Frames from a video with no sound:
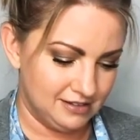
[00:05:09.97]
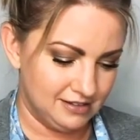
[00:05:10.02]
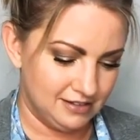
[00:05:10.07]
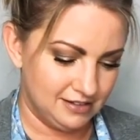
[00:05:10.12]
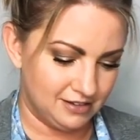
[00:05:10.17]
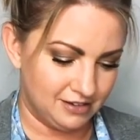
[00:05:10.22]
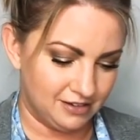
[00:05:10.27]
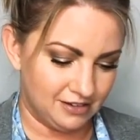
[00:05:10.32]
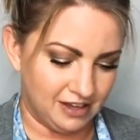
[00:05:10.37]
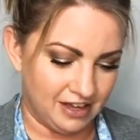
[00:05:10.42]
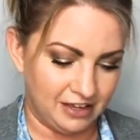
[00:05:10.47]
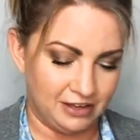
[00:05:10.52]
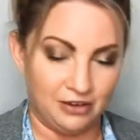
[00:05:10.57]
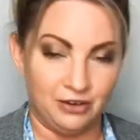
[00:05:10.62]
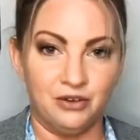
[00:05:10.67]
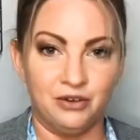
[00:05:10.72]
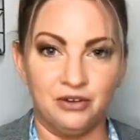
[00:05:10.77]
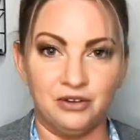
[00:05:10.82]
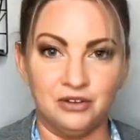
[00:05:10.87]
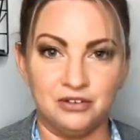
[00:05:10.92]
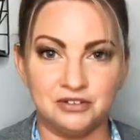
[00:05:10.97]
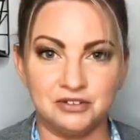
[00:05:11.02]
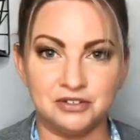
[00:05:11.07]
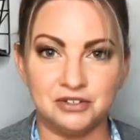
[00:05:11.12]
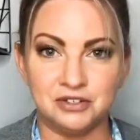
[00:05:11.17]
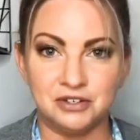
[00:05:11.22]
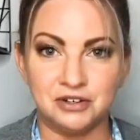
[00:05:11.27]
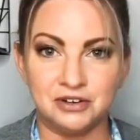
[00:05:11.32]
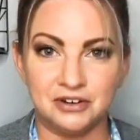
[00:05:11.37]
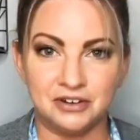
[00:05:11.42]
They're like,
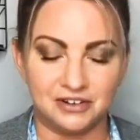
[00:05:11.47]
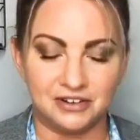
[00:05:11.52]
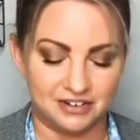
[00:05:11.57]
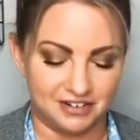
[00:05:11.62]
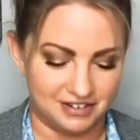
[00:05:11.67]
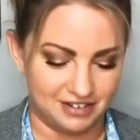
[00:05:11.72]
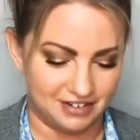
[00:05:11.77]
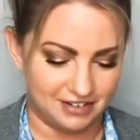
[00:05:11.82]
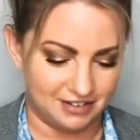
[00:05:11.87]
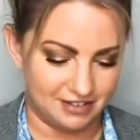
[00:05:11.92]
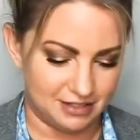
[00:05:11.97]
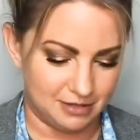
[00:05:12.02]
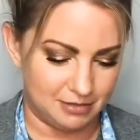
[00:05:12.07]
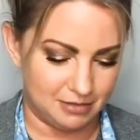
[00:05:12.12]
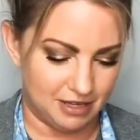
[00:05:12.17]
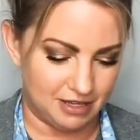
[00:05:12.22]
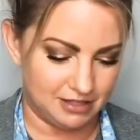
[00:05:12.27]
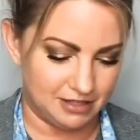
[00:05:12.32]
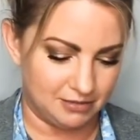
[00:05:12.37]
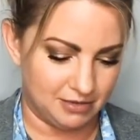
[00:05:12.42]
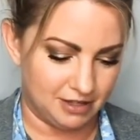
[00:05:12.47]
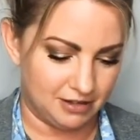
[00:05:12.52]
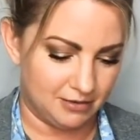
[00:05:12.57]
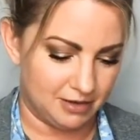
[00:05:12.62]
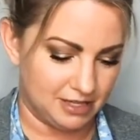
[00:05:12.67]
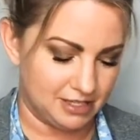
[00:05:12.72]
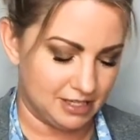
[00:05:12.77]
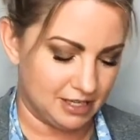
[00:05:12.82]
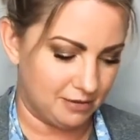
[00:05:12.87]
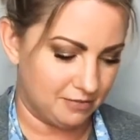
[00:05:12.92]
sugar, and it's about to be their
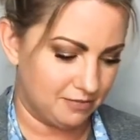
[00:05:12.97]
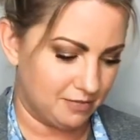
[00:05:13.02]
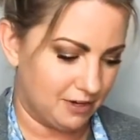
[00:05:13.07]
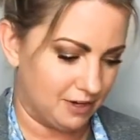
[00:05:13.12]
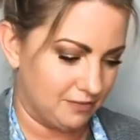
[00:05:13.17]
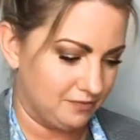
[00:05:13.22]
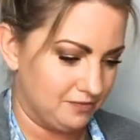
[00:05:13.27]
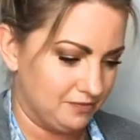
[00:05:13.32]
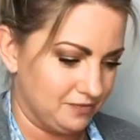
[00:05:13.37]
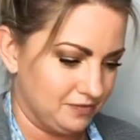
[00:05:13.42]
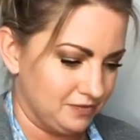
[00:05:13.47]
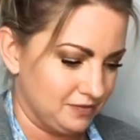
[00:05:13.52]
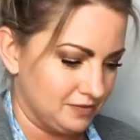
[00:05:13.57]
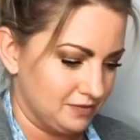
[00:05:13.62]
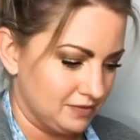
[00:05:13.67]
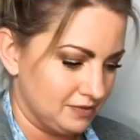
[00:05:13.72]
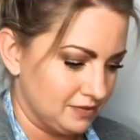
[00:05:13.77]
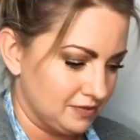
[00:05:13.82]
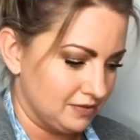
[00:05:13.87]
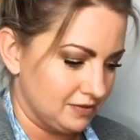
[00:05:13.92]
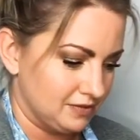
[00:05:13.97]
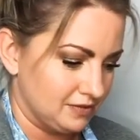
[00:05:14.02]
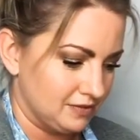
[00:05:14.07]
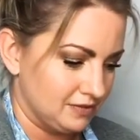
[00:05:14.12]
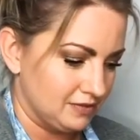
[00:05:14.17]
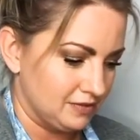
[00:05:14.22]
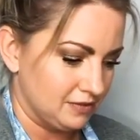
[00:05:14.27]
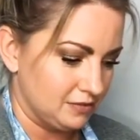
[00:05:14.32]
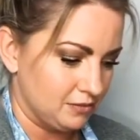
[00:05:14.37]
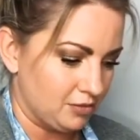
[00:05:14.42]
bedtime. Here,
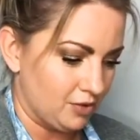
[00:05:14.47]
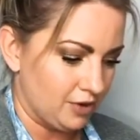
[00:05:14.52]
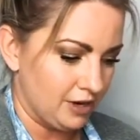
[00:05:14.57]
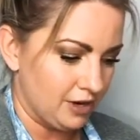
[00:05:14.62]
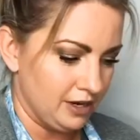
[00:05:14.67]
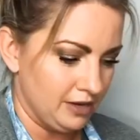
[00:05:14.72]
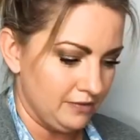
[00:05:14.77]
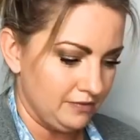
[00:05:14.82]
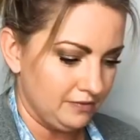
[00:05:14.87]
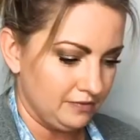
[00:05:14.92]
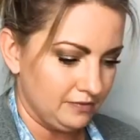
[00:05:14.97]
pour it.